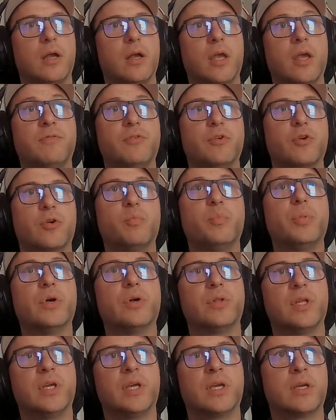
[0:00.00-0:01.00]
if you're
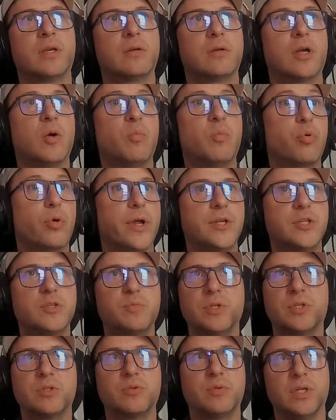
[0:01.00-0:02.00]
building a
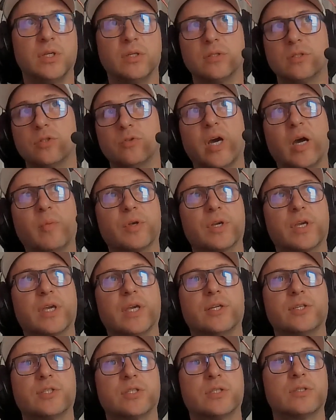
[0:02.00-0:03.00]
bridge between two
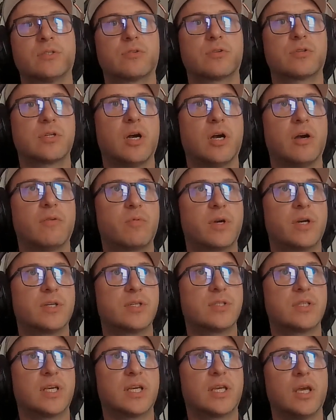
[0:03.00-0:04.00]
applications or
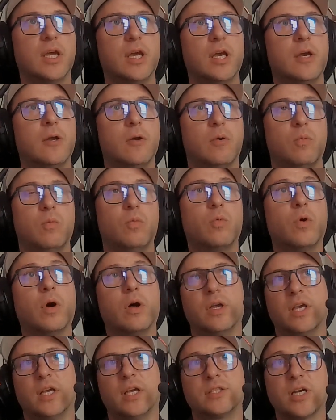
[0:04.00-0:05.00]
softwares, like,
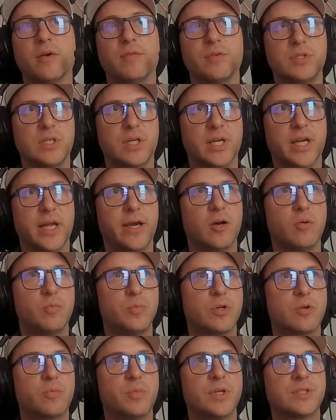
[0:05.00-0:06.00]
well, it's obviously going to
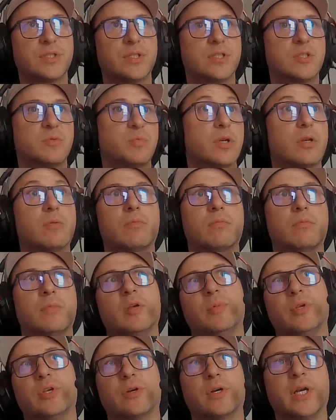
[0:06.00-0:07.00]
help your business, but
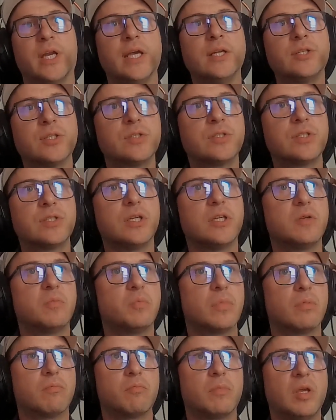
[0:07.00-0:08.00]
maybe you're an agency,
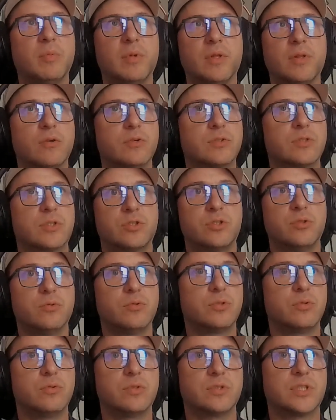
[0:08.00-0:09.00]
maybe those are two
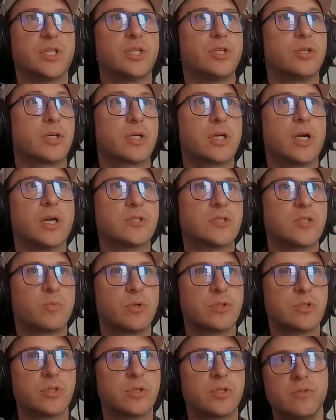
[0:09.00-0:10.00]
tools that your
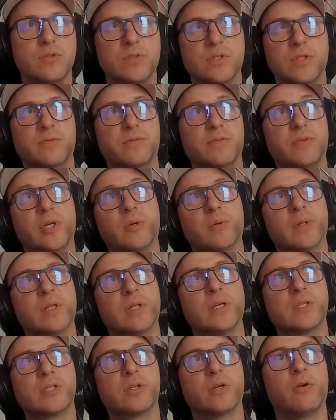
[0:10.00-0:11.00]
customers are using
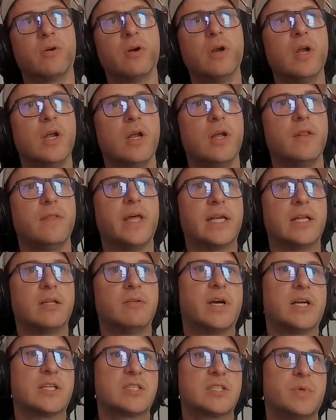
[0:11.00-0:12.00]
frequently. So that
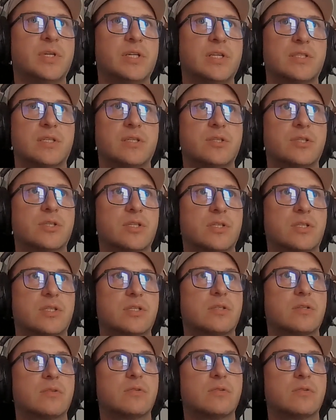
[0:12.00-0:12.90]
investment isn't just,